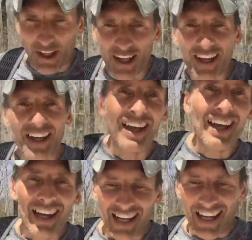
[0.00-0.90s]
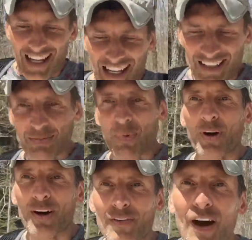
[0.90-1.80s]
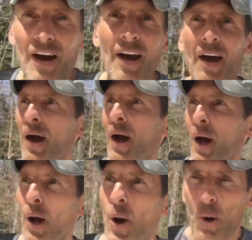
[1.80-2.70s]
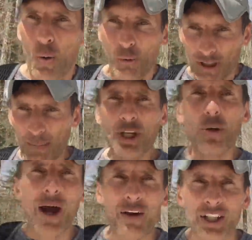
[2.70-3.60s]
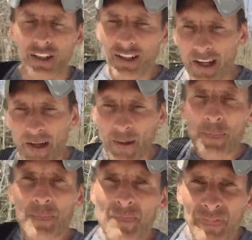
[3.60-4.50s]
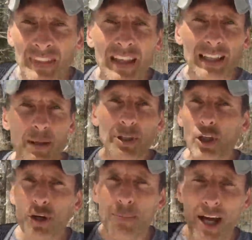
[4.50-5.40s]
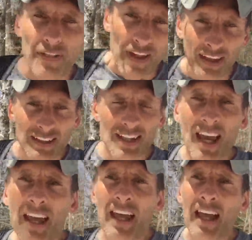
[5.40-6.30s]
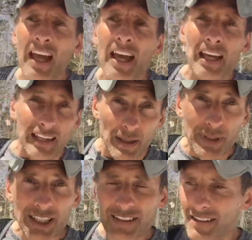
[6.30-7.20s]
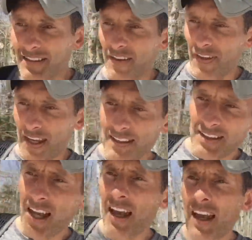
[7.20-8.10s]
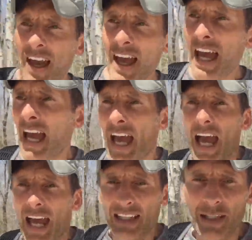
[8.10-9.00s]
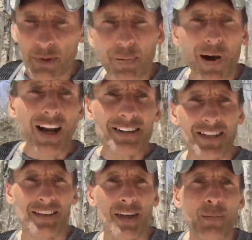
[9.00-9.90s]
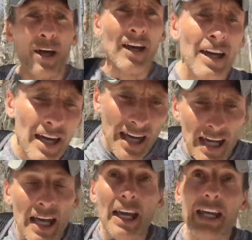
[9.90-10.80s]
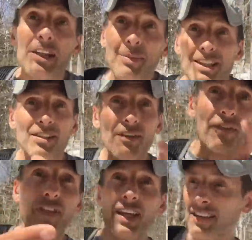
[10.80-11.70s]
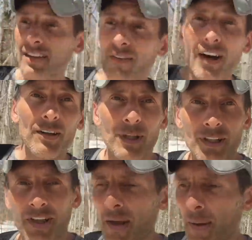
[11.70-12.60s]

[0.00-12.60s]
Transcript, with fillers: it. It's more of, well, let me go out here, let me learn about things, let me listen to things, and let me process them in the midst of this environment,